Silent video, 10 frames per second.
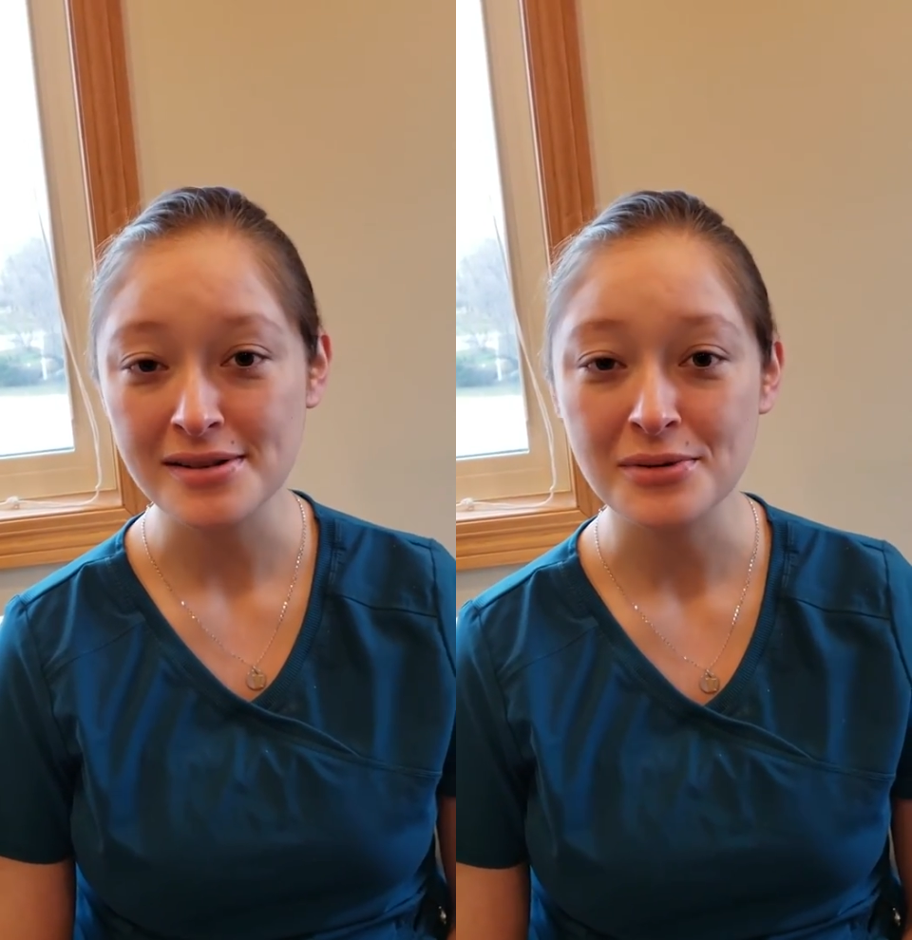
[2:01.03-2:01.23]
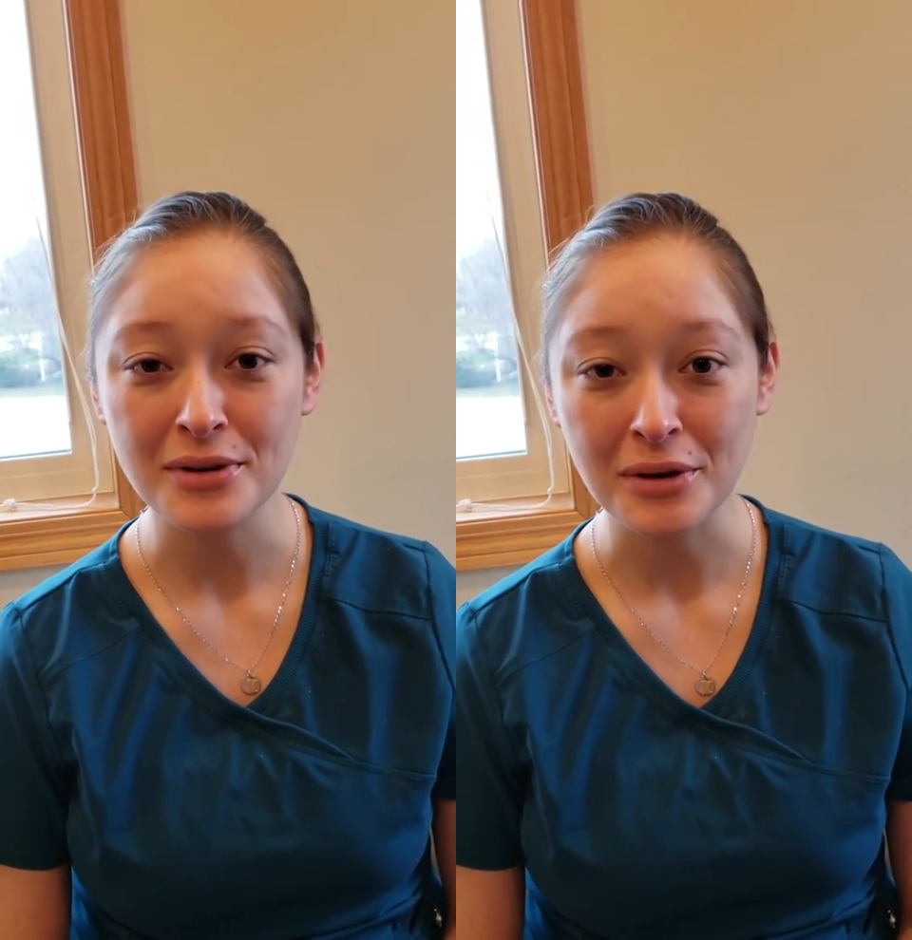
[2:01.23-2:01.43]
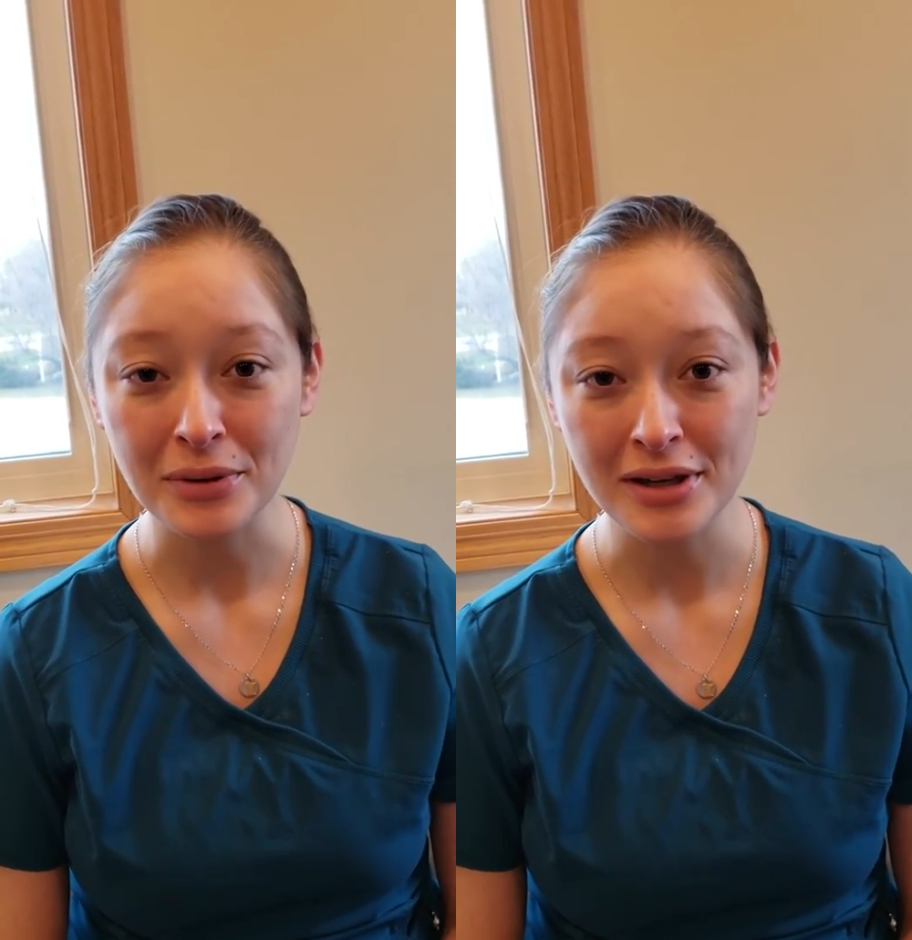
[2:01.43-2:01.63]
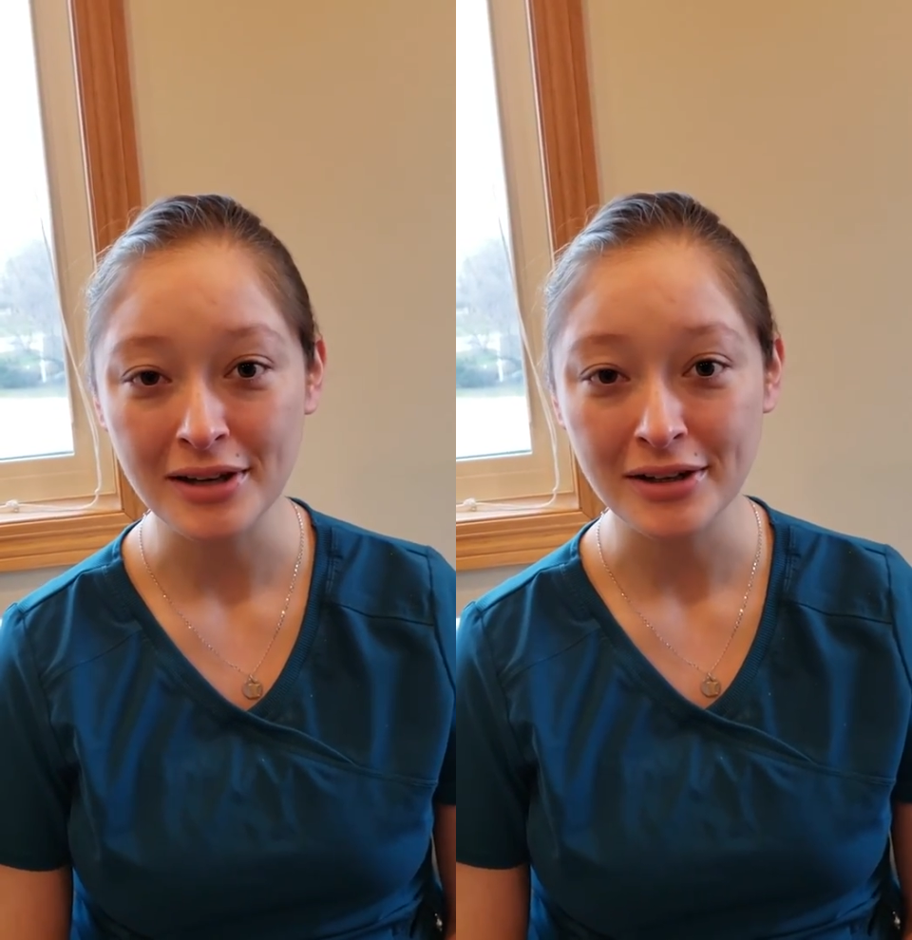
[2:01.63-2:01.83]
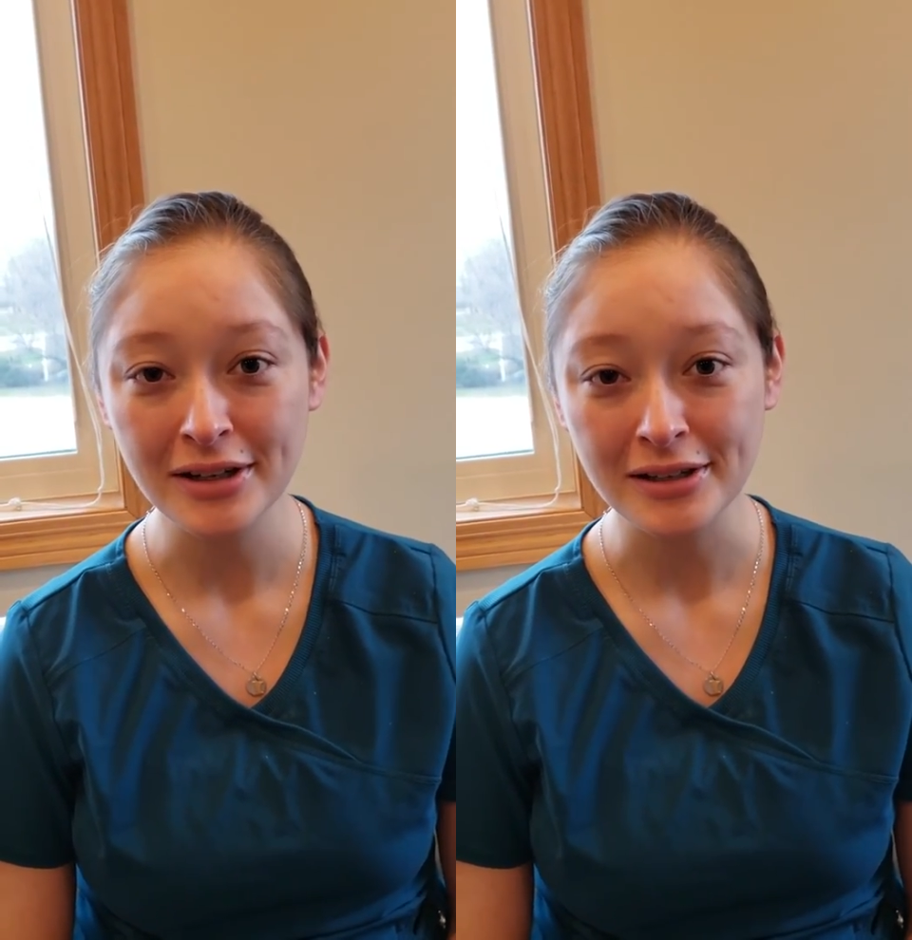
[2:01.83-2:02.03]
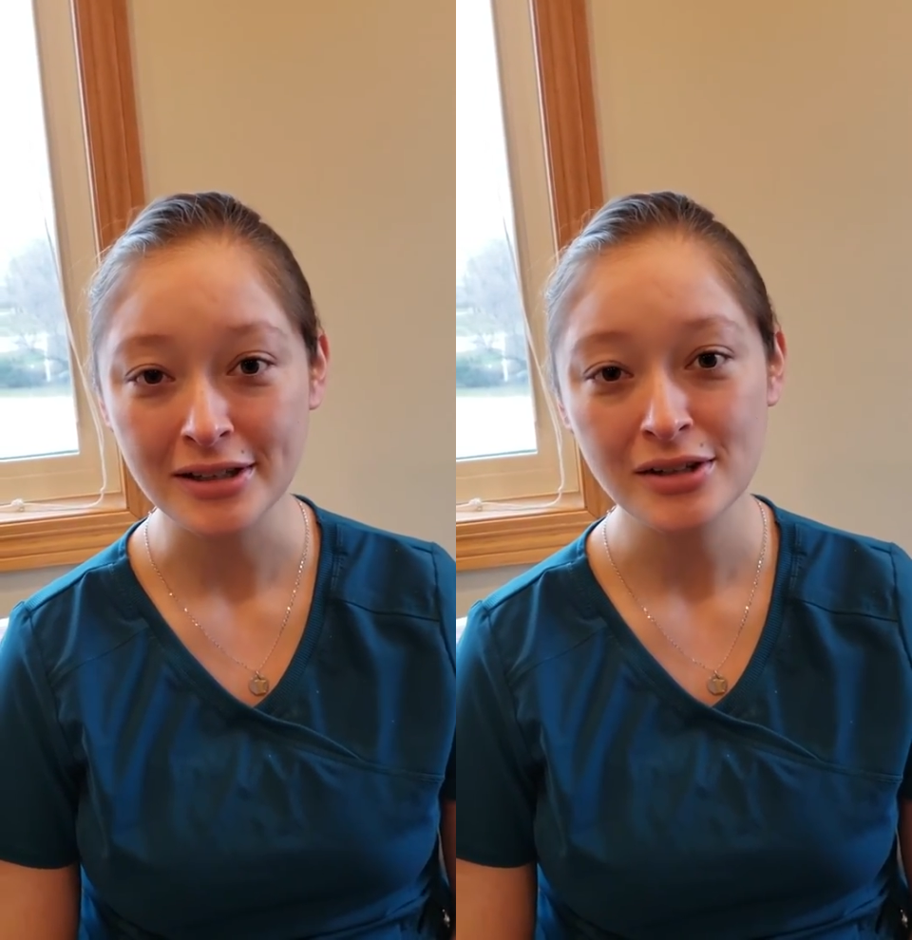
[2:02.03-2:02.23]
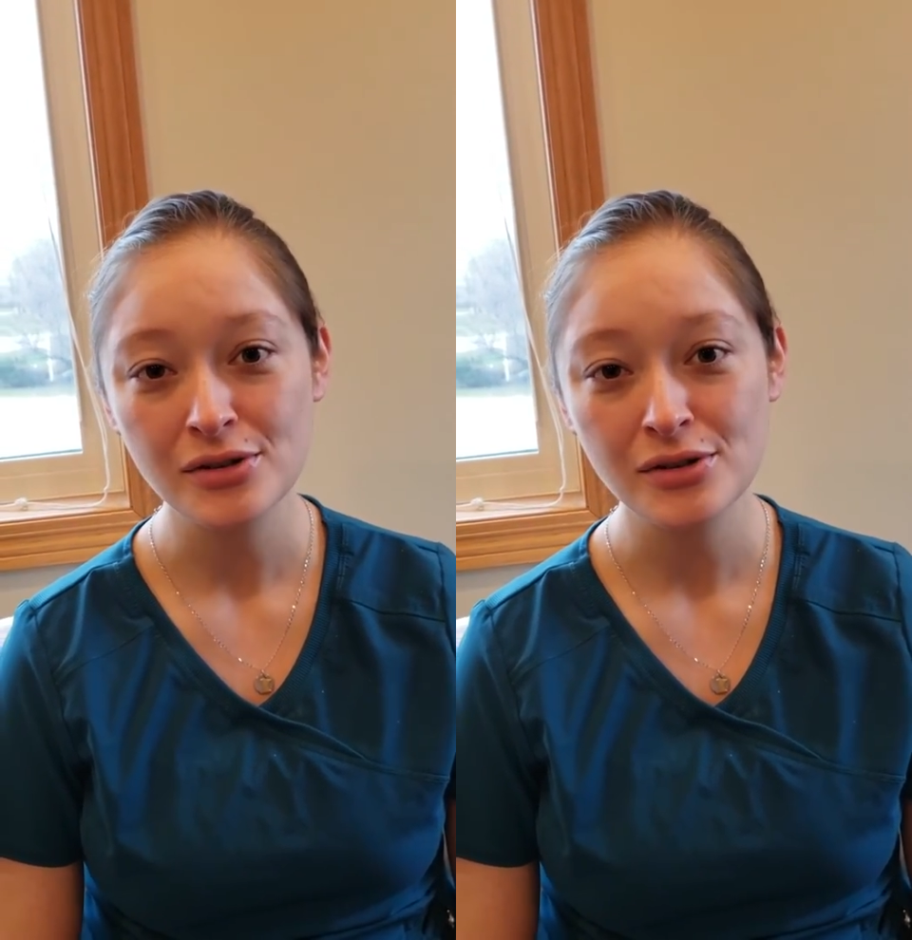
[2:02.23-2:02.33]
the one that we carry here.